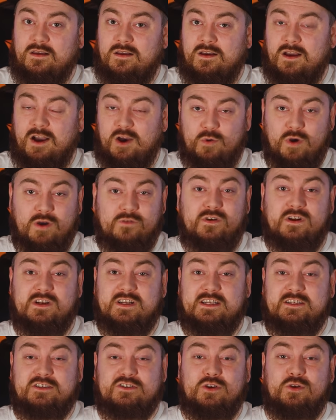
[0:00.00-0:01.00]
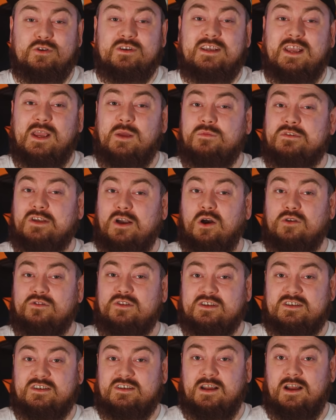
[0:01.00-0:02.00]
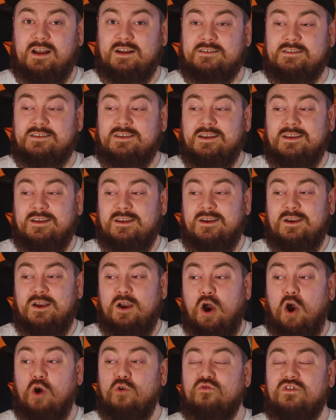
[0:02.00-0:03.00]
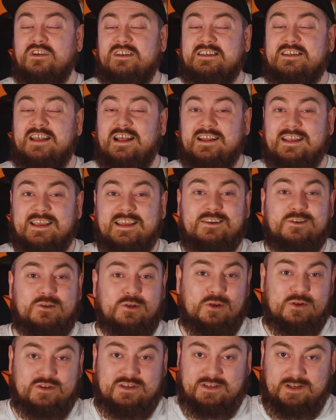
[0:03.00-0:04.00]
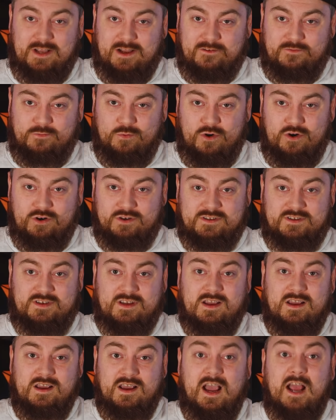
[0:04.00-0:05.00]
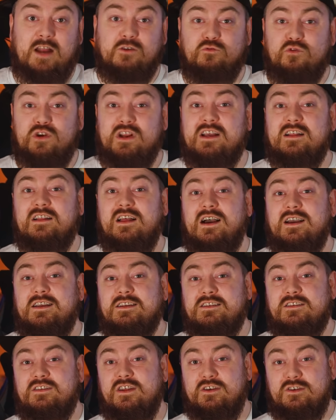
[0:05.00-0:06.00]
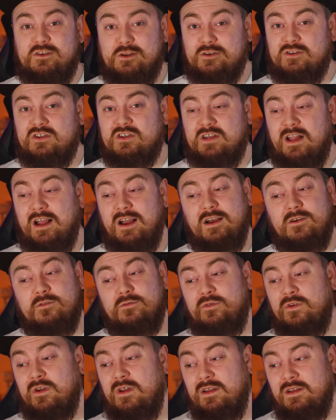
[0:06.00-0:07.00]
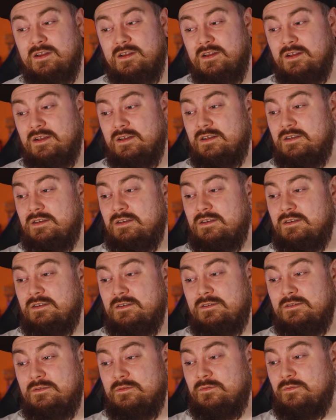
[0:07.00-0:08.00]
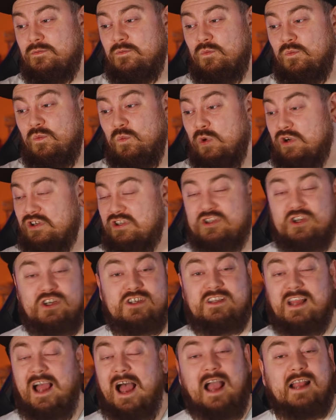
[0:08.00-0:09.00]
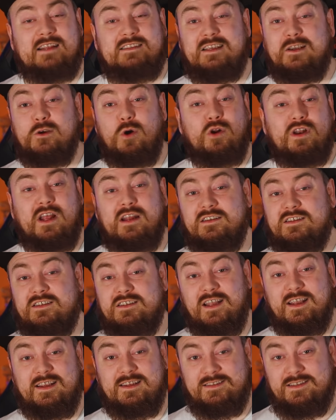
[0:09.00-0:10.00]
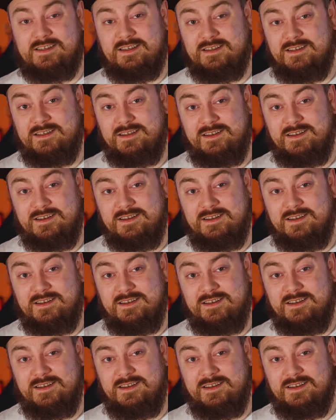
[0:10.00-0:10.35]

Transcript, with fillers: However, he soon came to understand how resilient Gustave was, and realised that Gustave was just acting on instinct.